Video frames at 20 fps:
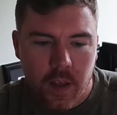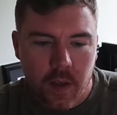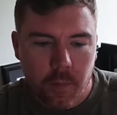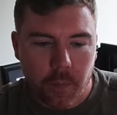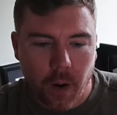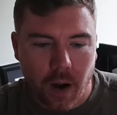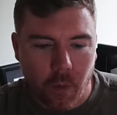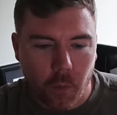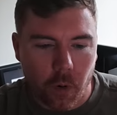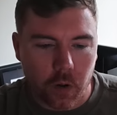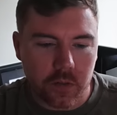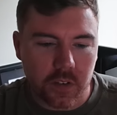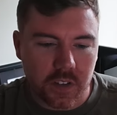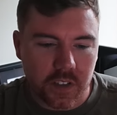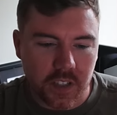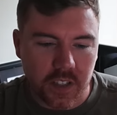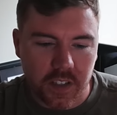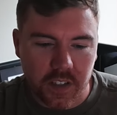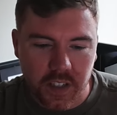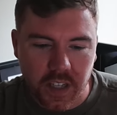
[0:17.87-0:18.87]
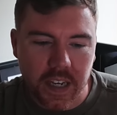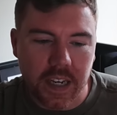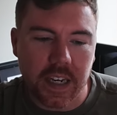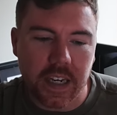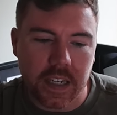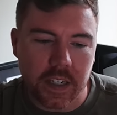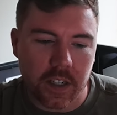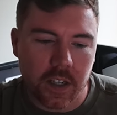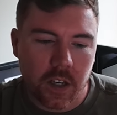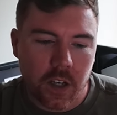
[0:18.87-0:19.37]
But I want to
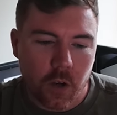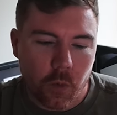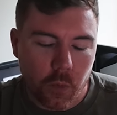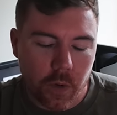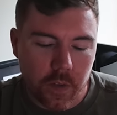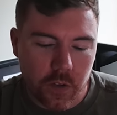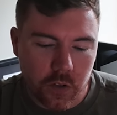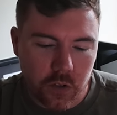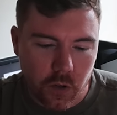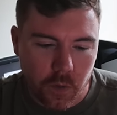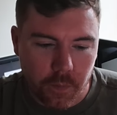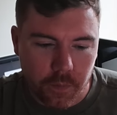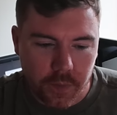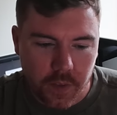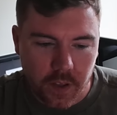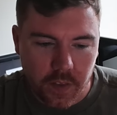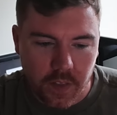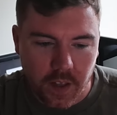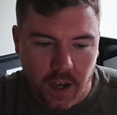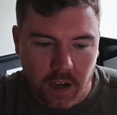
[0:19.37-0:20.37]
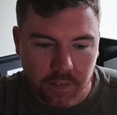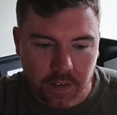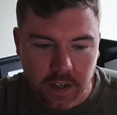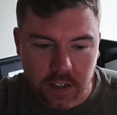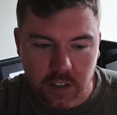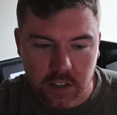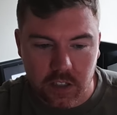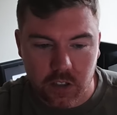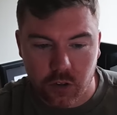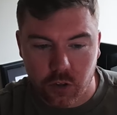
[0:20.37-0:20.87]
lead with something that I've
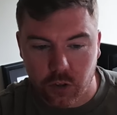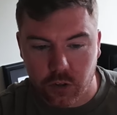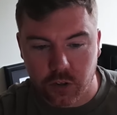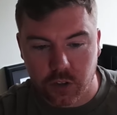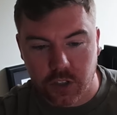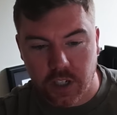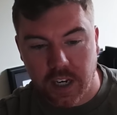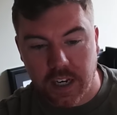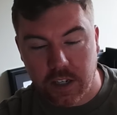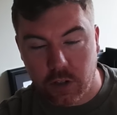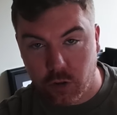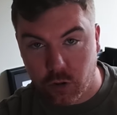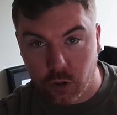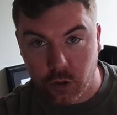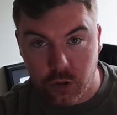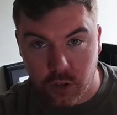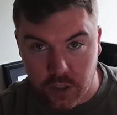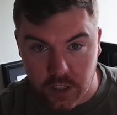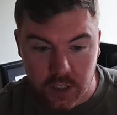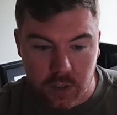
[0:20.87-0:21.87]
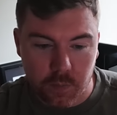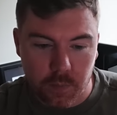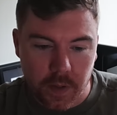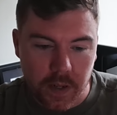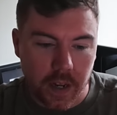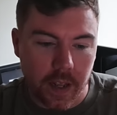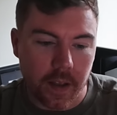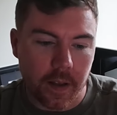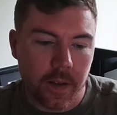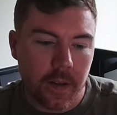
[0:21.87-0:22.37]
actually just seen just this
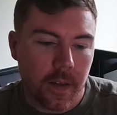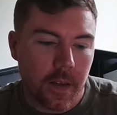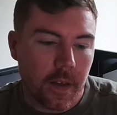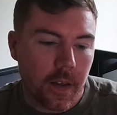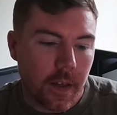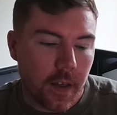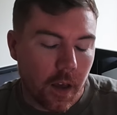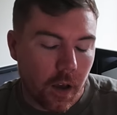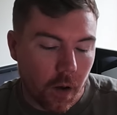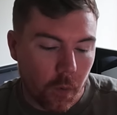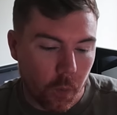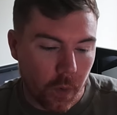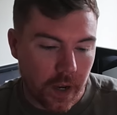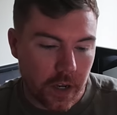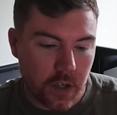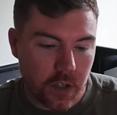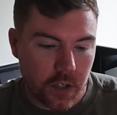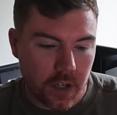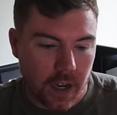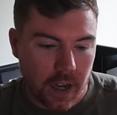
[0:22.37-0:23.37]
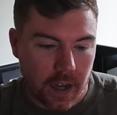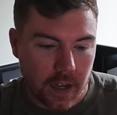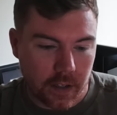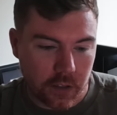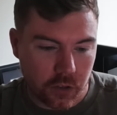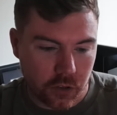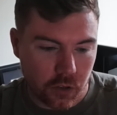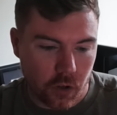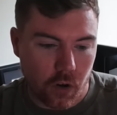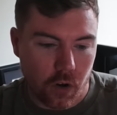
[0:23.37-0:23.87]
minute, which I
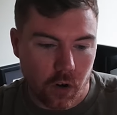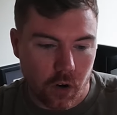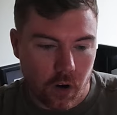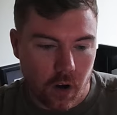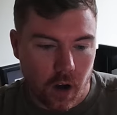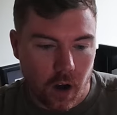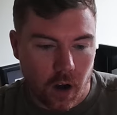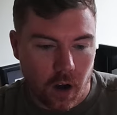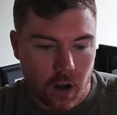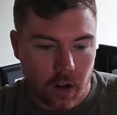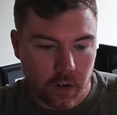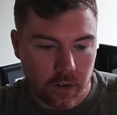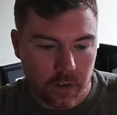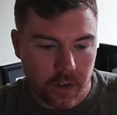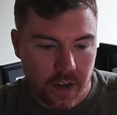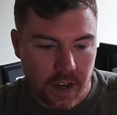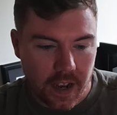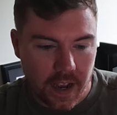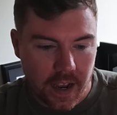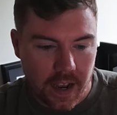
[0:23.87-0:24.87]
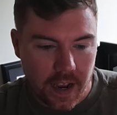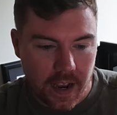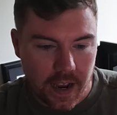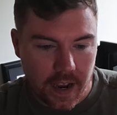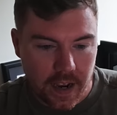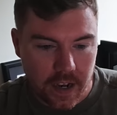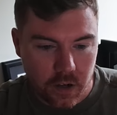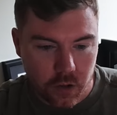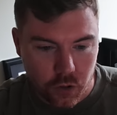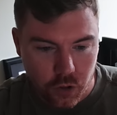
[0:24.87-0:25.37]
saw on
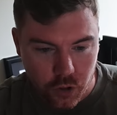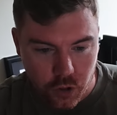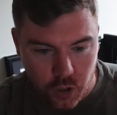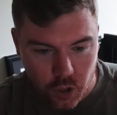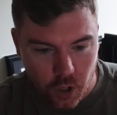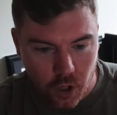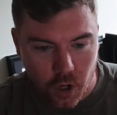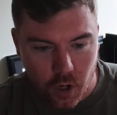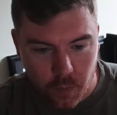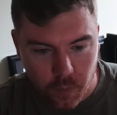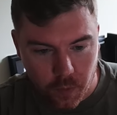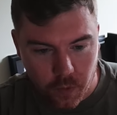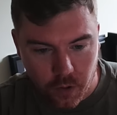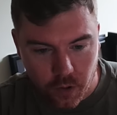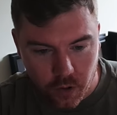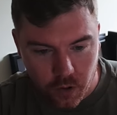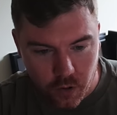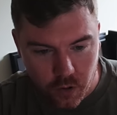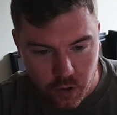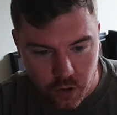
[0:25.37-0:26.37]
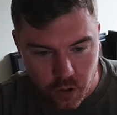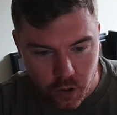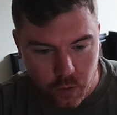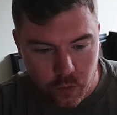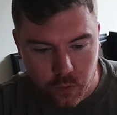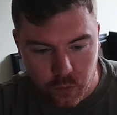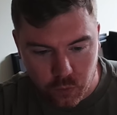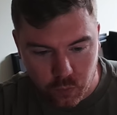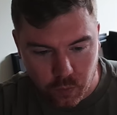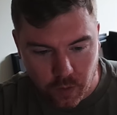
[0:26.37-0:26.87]
a German
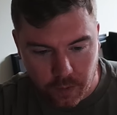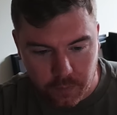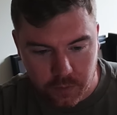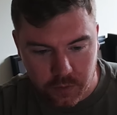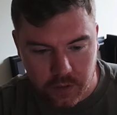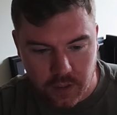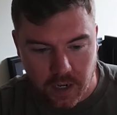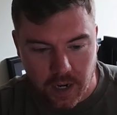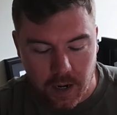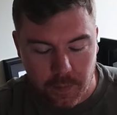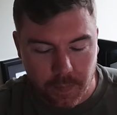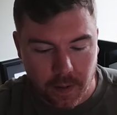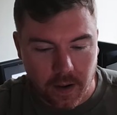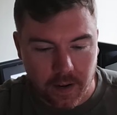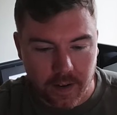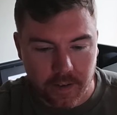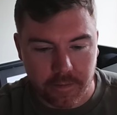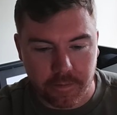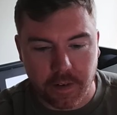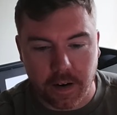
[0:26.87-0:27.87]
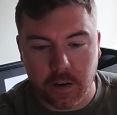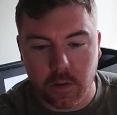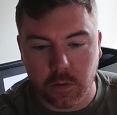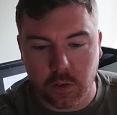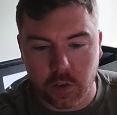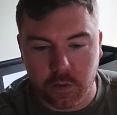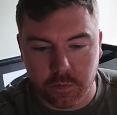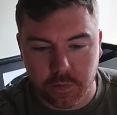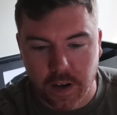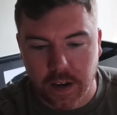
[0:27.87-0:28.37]
news website. Apparently, Wout
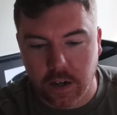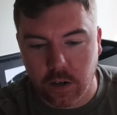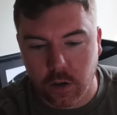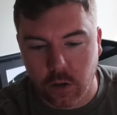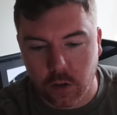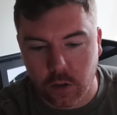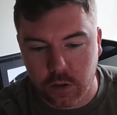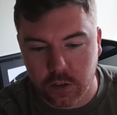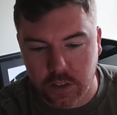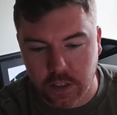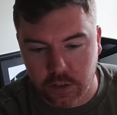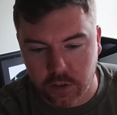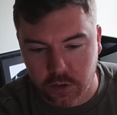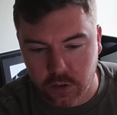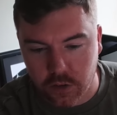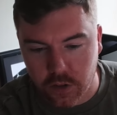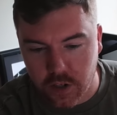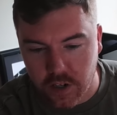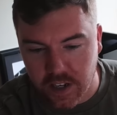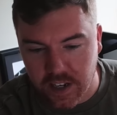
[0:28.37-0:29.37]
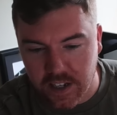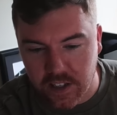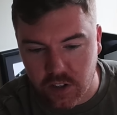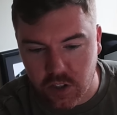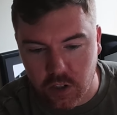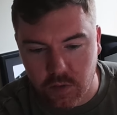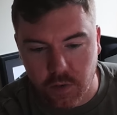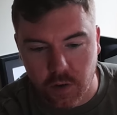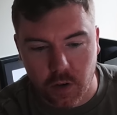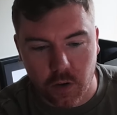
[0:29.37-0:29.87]
Weghorst has done an
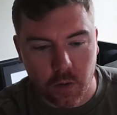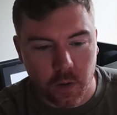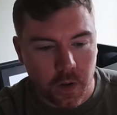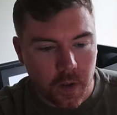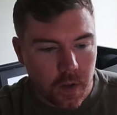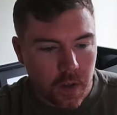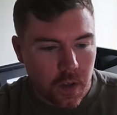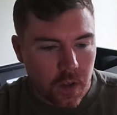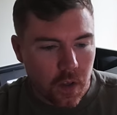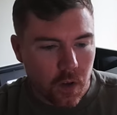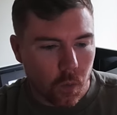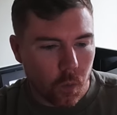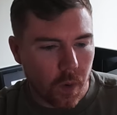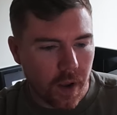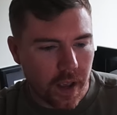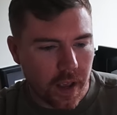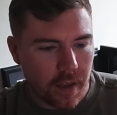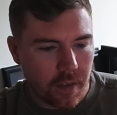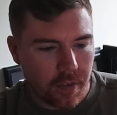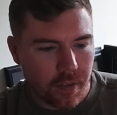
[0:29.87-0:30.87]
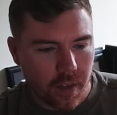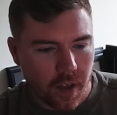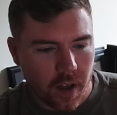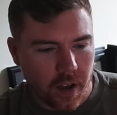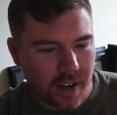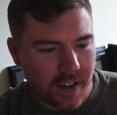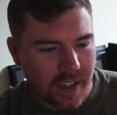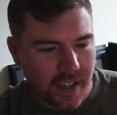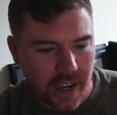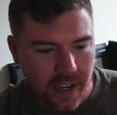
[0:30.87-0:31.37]
interview with
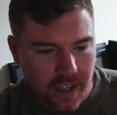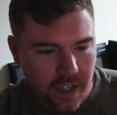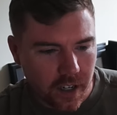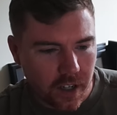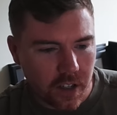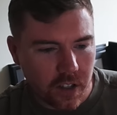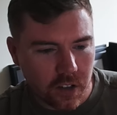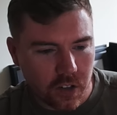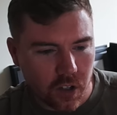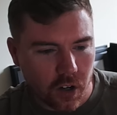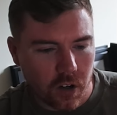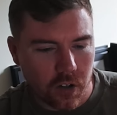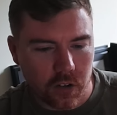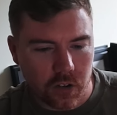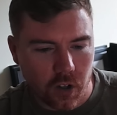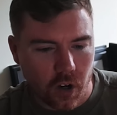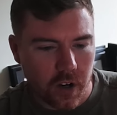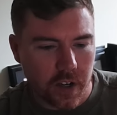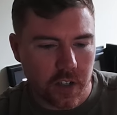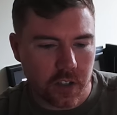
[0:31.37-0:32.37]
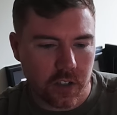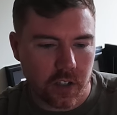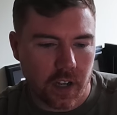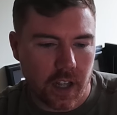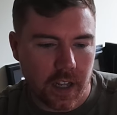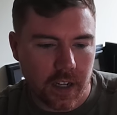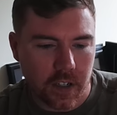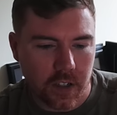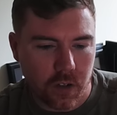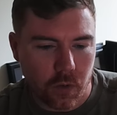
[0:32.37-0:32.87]

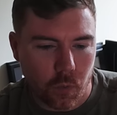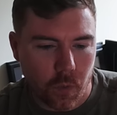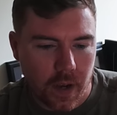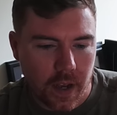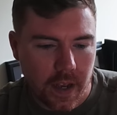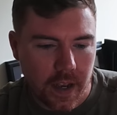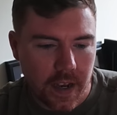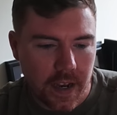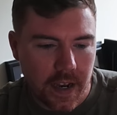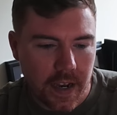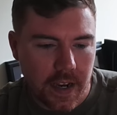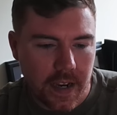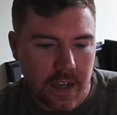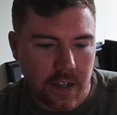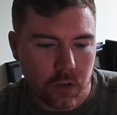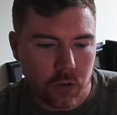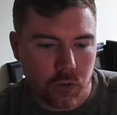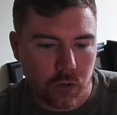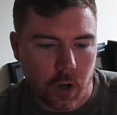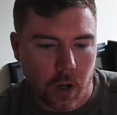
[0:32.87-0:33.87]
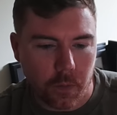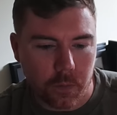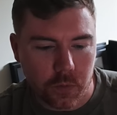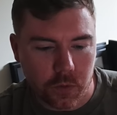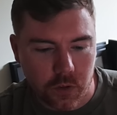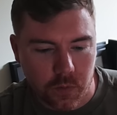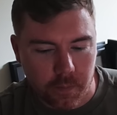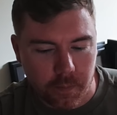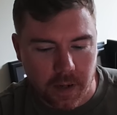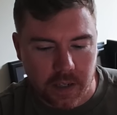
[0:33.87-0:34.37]
Kicker.Deutschland, where he
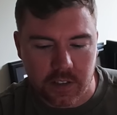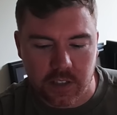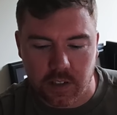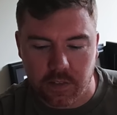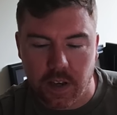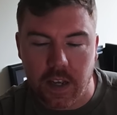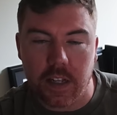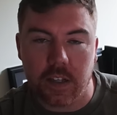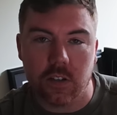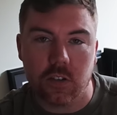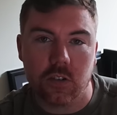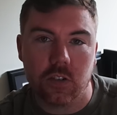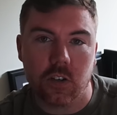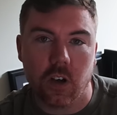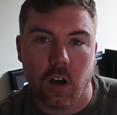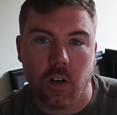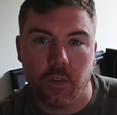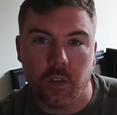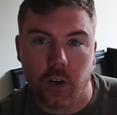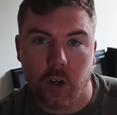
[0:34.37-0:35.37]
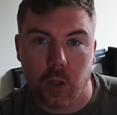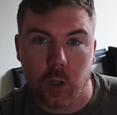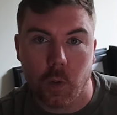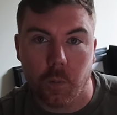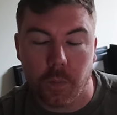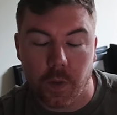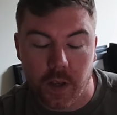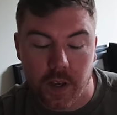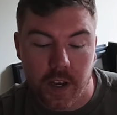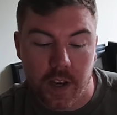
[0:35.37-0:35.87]
drops massive hints on the club
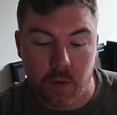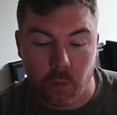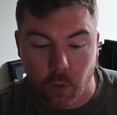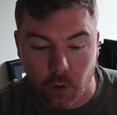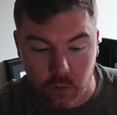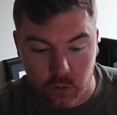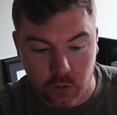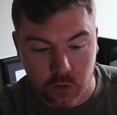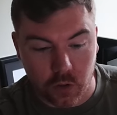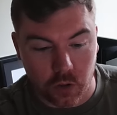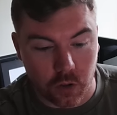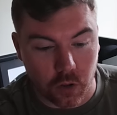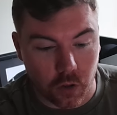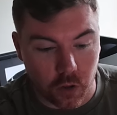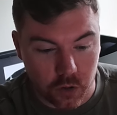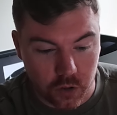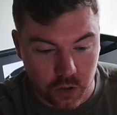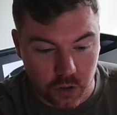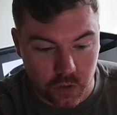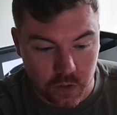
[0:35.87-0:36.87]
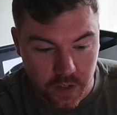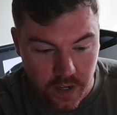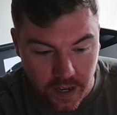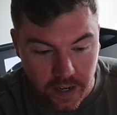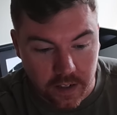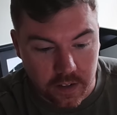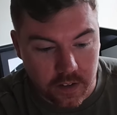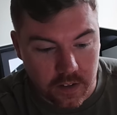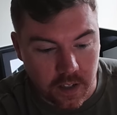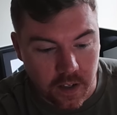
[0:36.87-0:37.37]
that he wants to go to
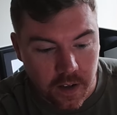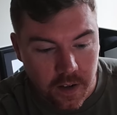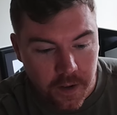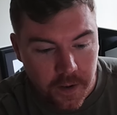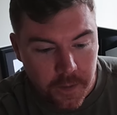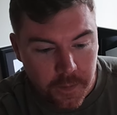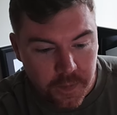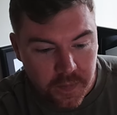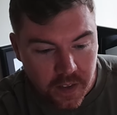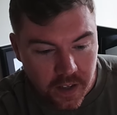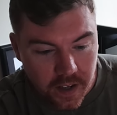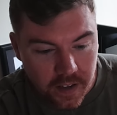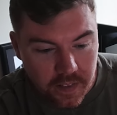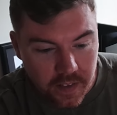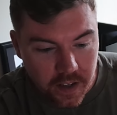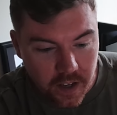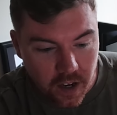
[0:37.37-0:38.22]
next. In the